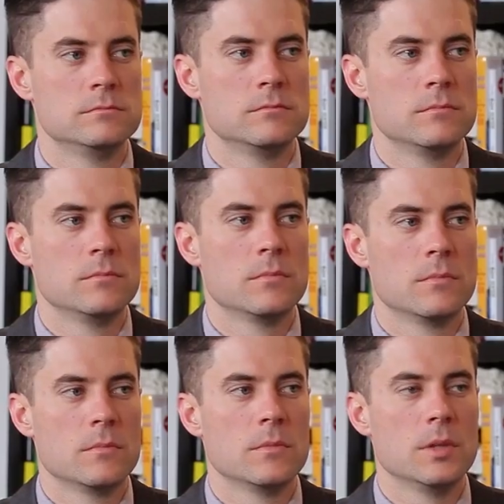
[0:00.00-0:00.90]
you got to move
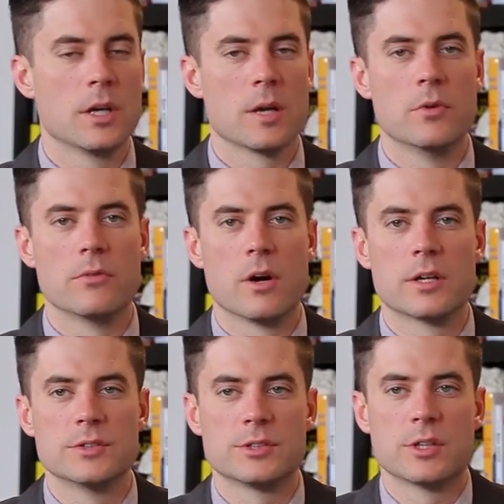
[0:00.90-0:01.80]
on. You got to move on
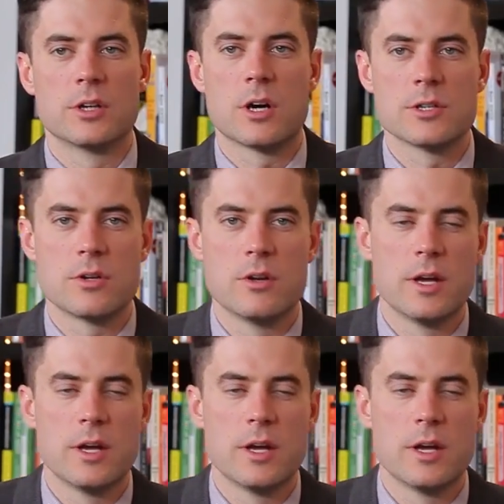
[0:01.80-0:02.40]
because it's going to cause you